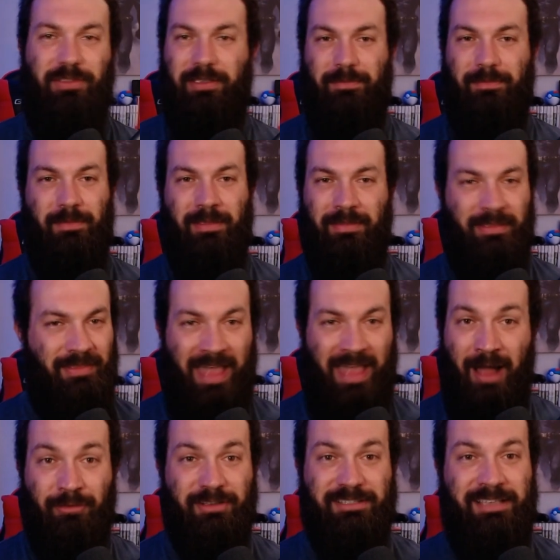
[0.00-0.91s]

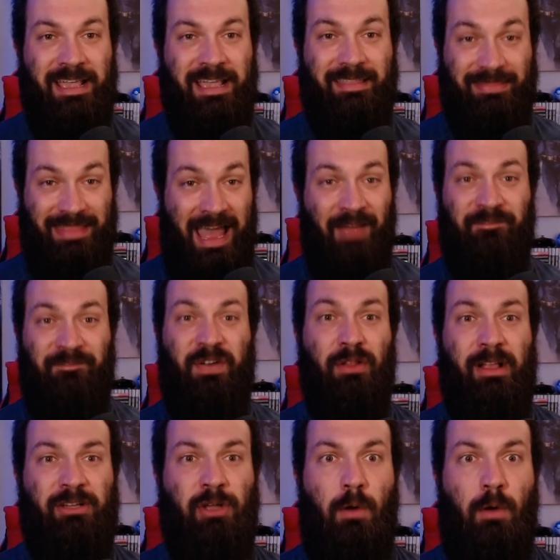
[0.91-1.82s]
That was it. That felt
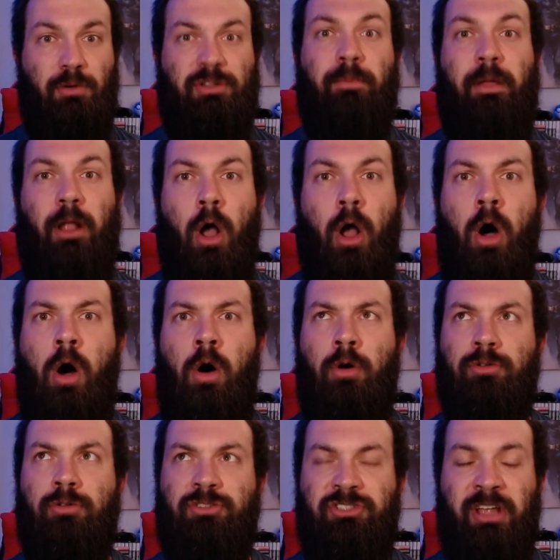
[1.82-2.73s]
like Star Wars. I'm like,
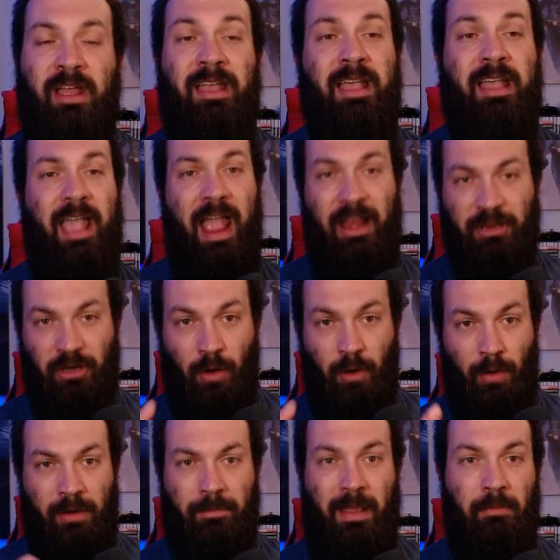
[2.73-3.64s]
oh, shit. And you know
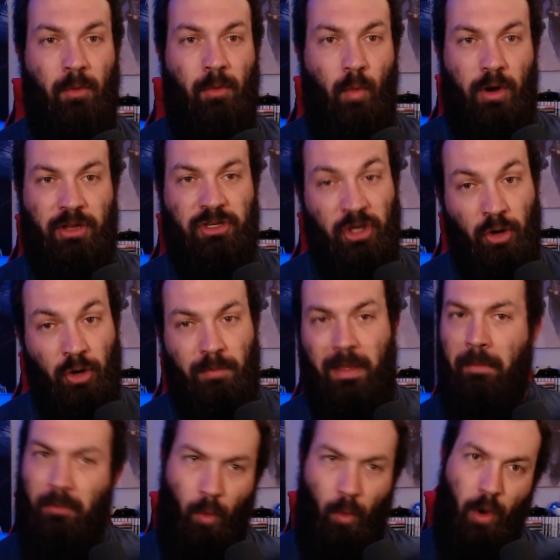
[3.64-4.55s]
what it made me want to do? It
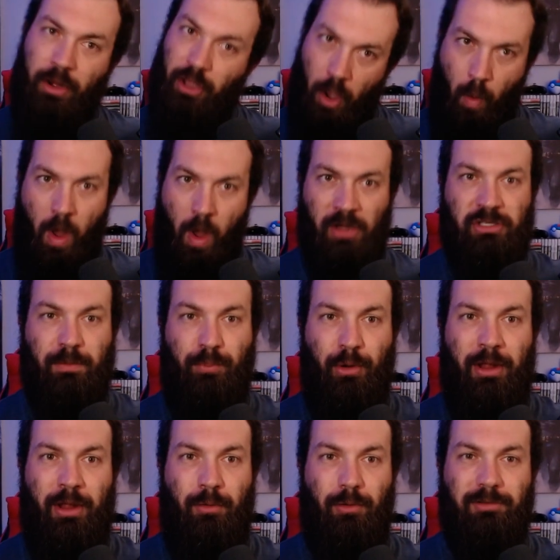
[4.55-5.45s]
made me want to go watch the
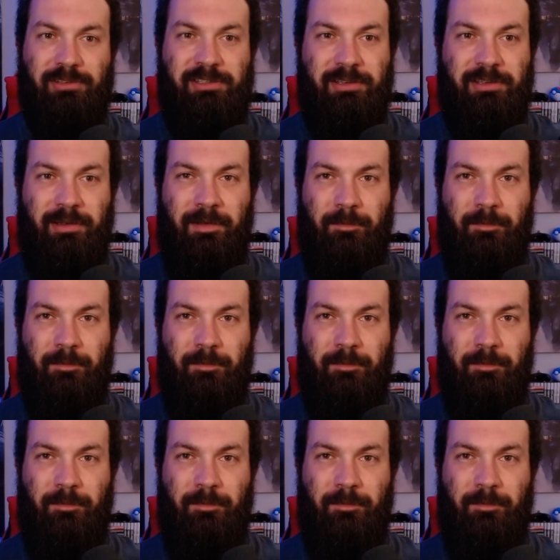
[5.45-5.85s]
prequels.